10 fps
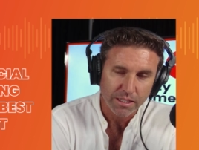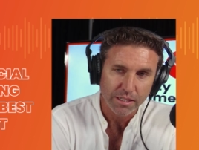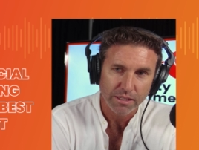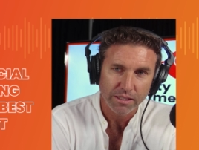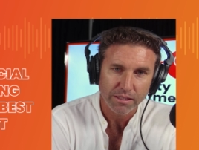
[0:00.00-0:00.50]
It's
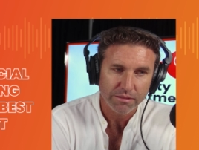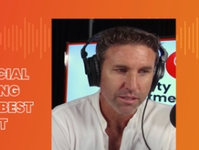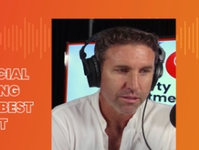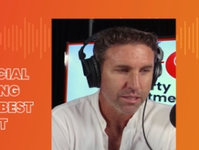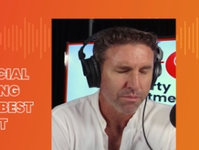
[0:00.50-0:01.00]
a,
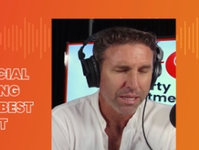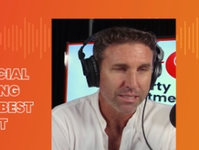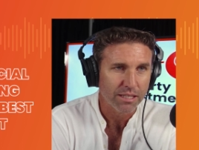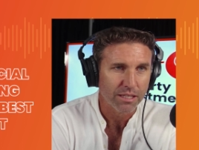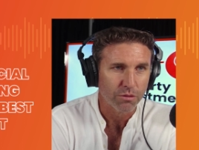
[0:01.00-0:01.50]
it's a it's a
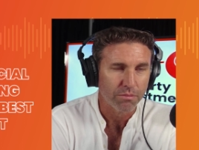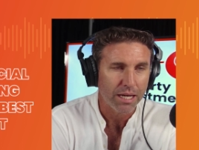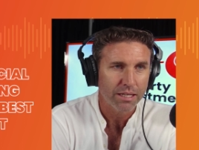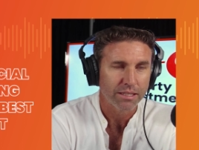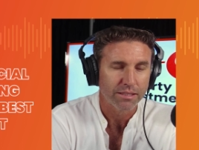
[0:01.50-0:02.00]
bustling little
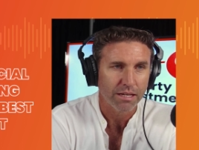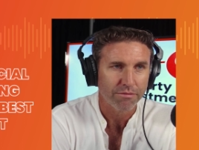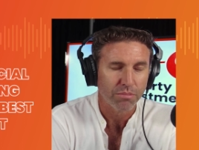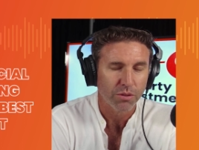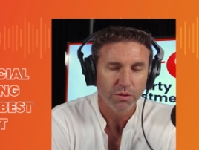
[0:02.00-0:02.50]
market,
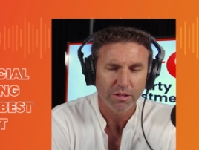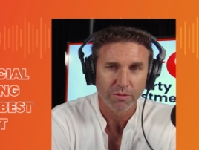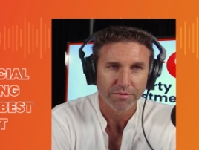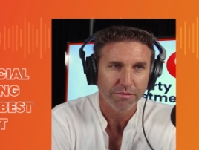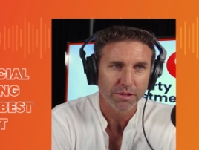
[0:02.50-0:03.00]

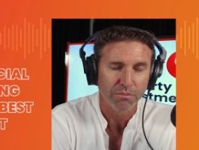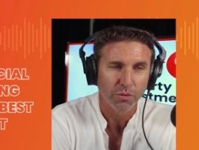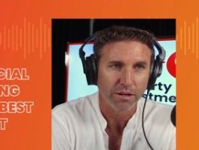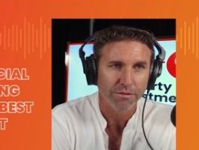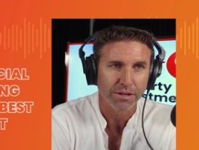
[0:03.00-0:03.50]
Devonport. We've definitely
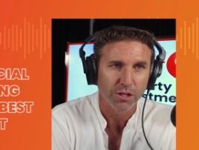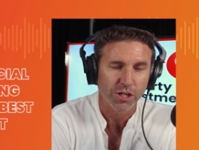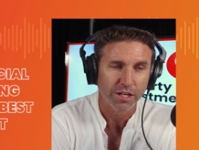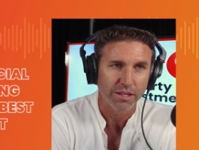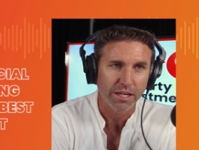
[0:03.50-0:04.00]
bought our fair
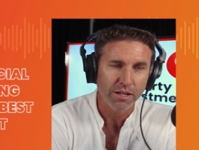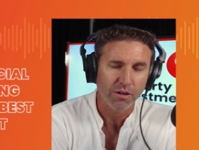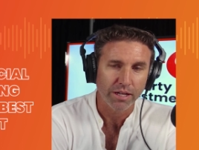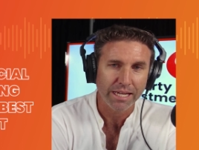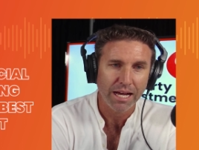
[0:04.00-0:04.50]
share
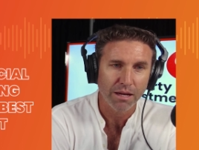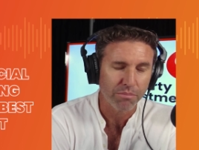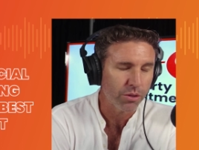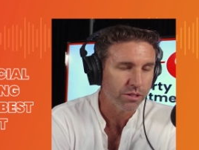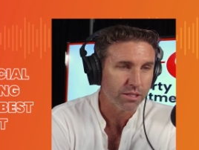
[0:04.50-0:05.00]
there. I
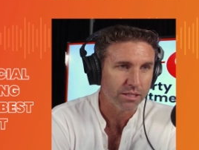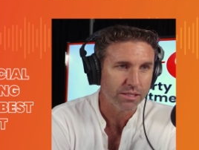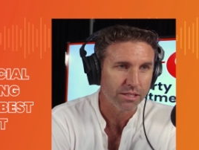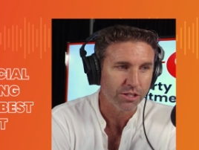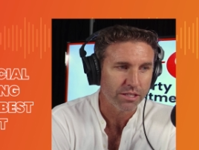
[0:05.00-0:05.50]
can't
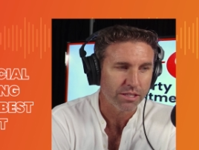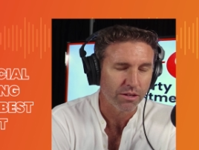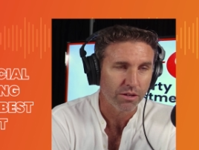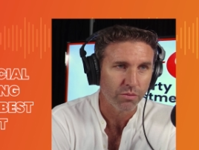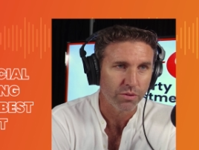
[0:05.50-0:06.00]
personally suggest
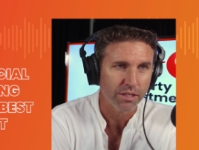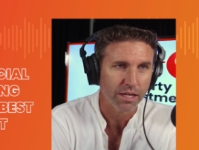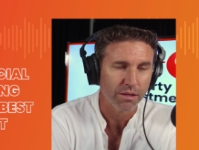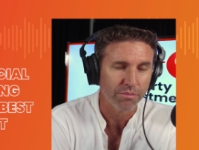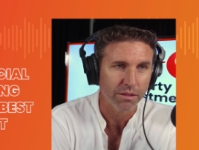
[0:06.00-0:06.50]
that I
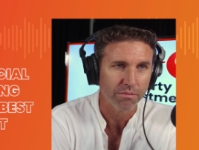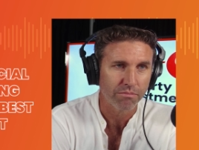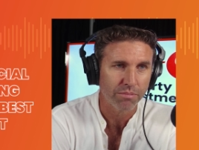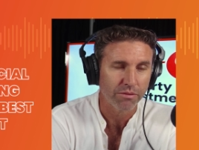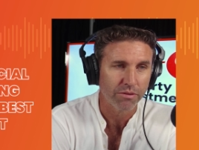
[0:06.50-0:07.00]
would uh, be
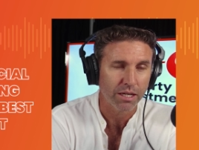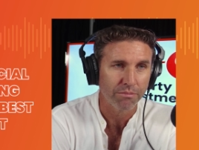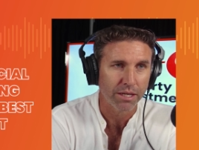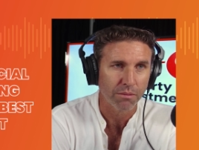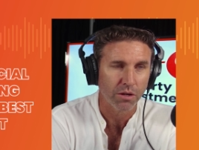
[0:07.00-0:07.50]
be
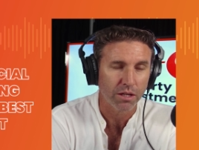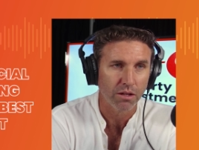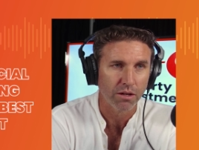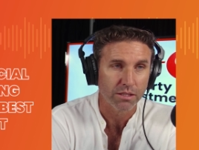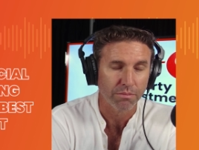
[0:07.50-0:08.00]
recommending my
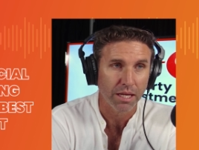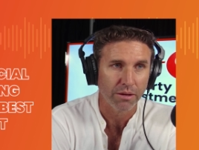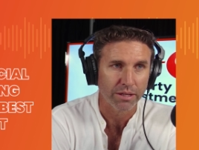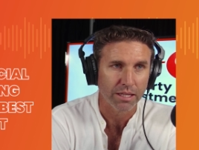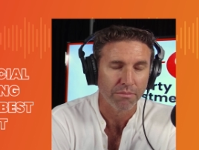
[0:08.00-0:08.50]
clients are
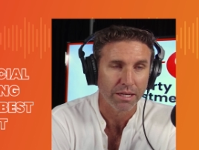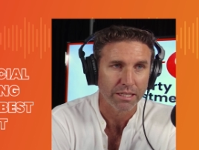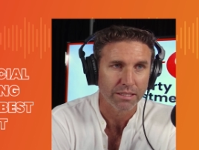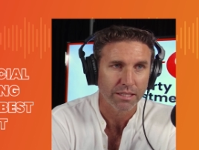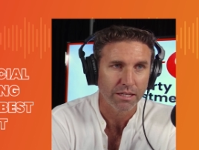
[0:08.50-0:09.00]
ploughing their
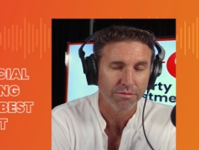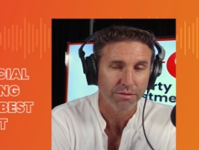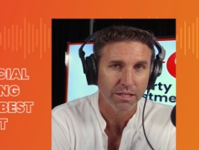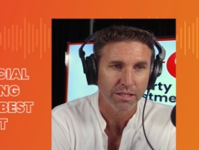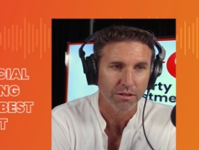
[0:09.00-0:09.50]
money into there.
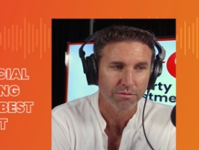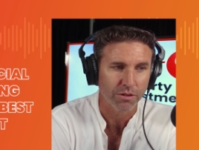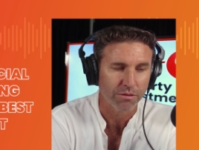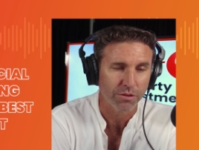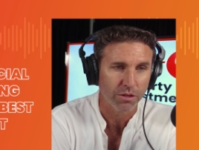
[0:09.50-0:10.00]
If anything,
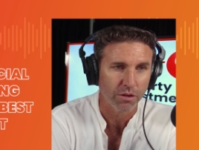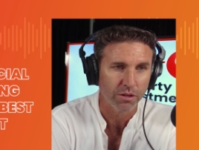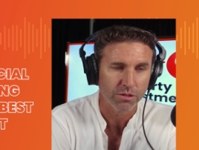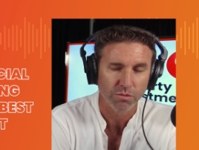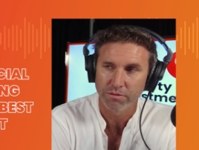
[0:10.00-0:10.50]
I've got a few
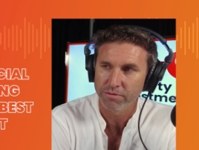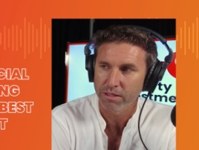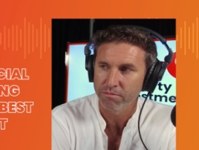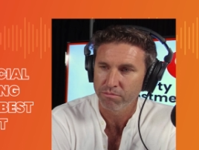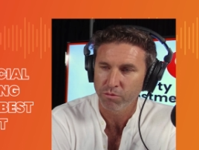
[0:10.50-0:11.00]
clients who have
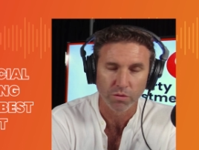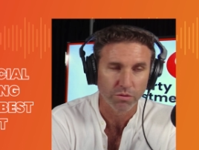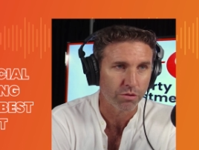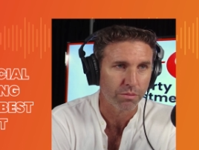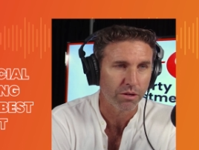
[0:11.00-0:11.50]
um,
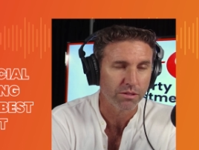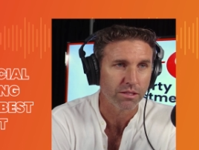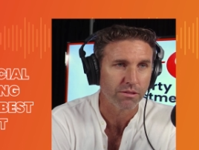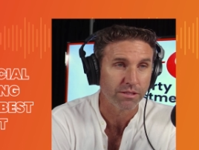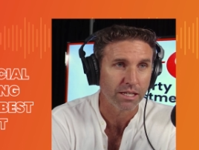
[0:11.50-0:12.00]
gone through the
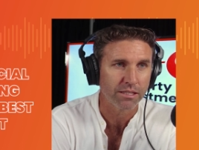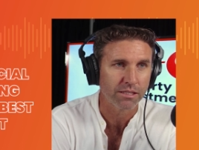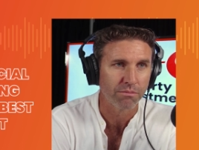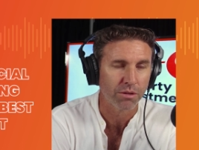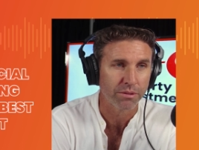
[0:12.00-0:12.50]
process of
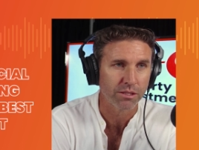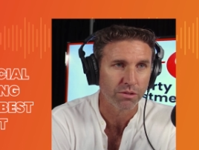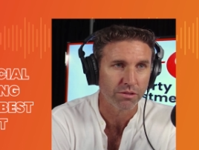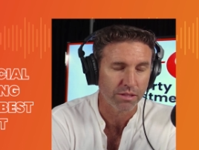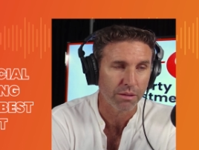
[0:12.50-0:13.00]
selling some
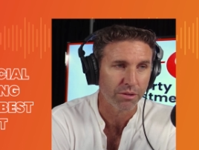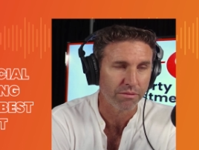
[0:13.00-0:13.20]
properties which have